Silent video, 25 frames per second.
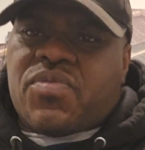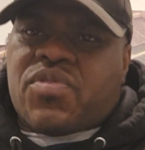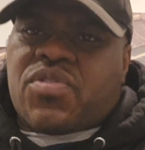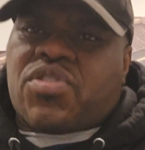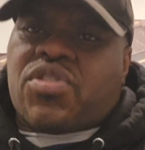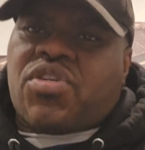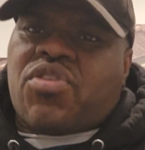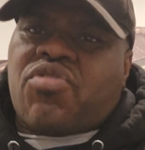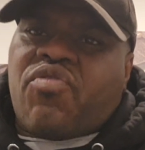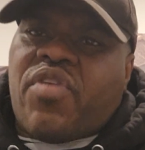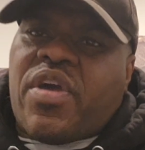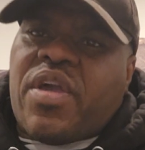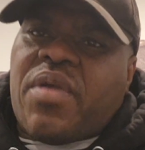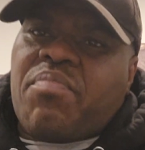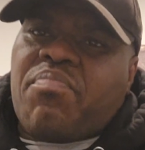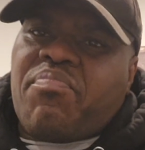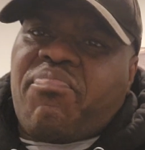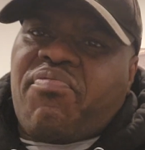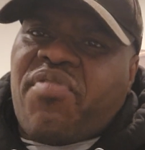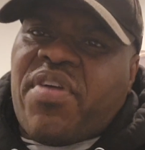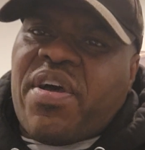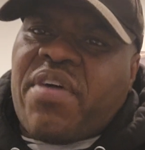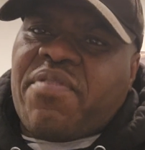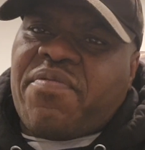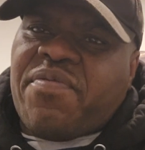The great
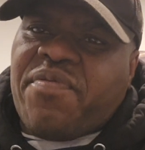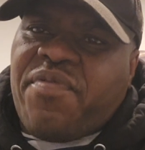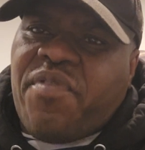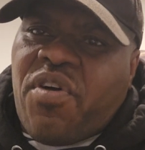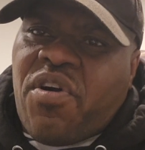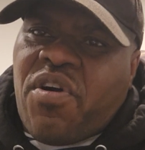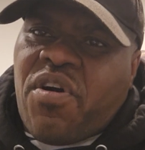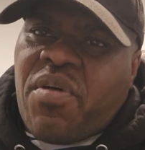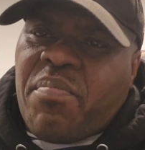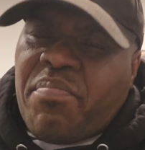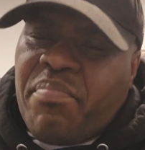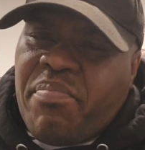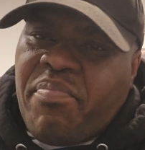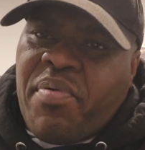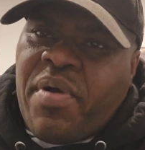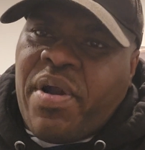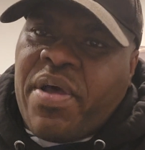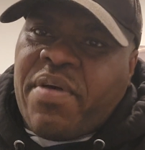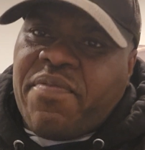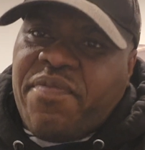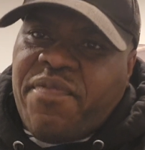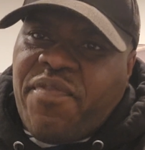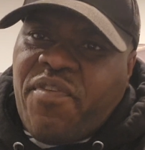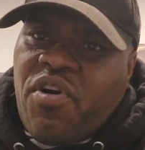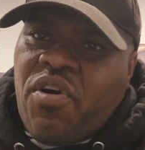Brett
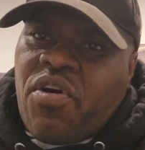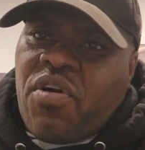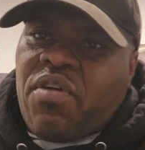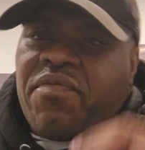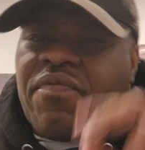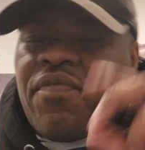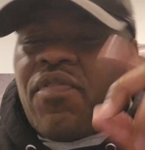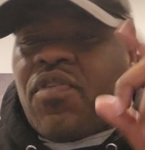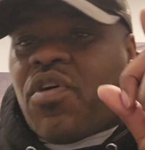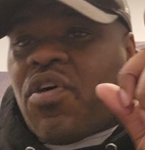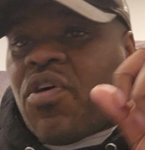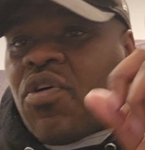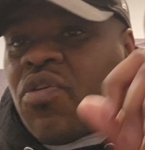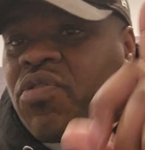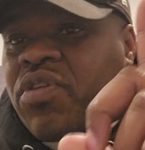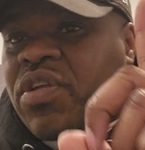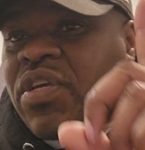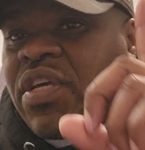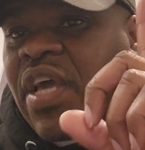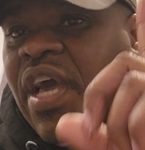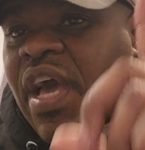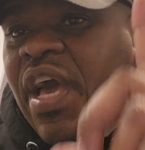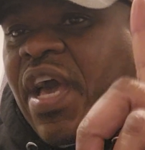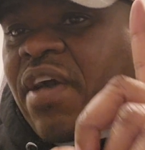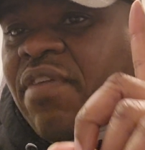Favre
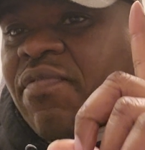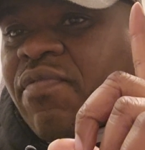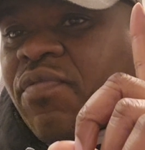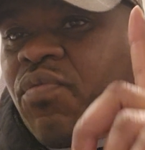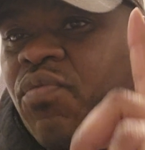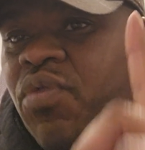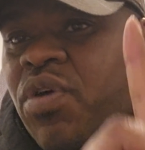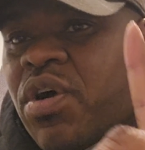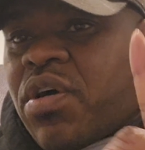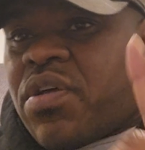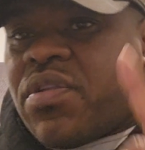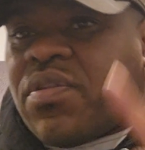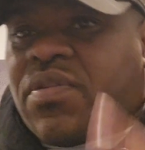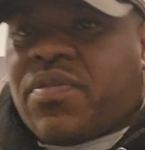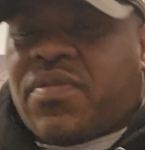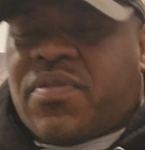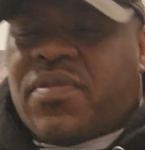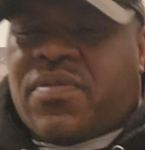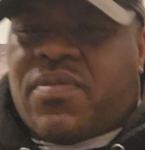only have one.